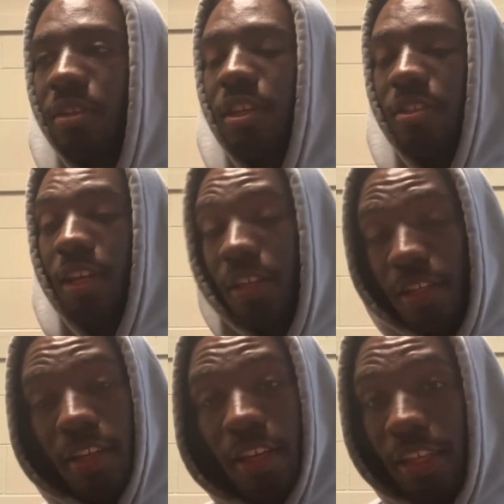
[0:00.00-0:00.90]
It's like,
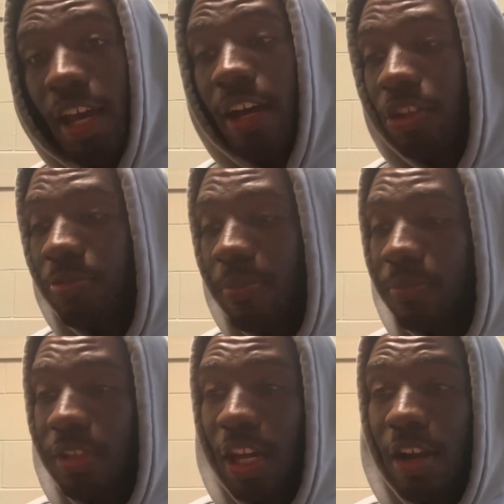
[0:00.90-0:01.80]
yeah, you've
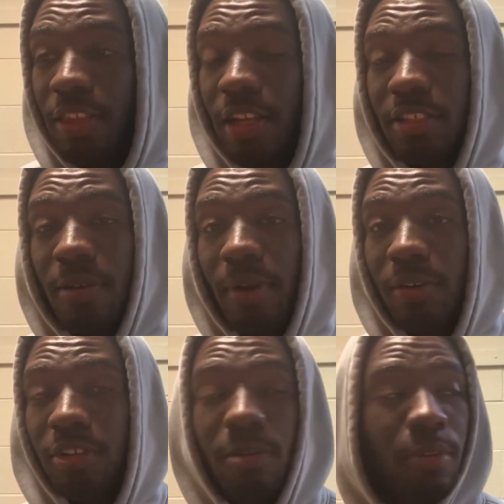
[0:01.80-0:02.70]
been carrying that
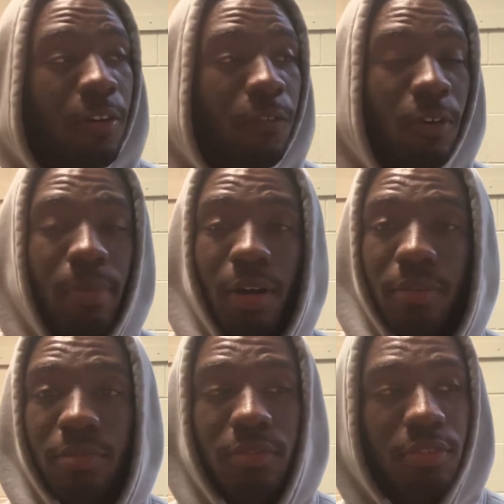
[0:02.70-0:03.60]
10-pound dumbbell for
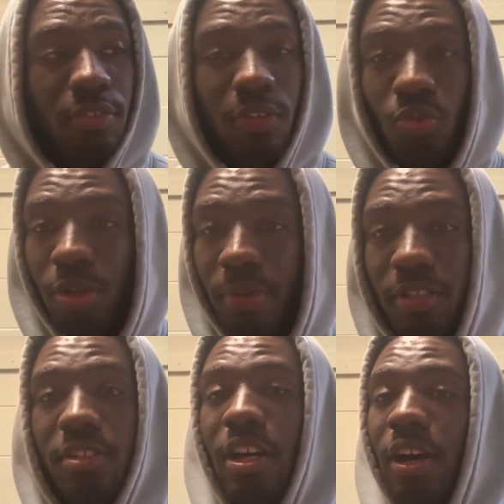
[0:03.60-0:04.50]
about 3
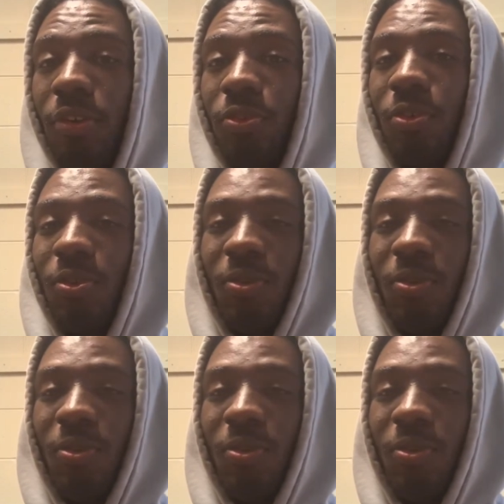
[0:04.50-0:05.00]
months now. I don't know.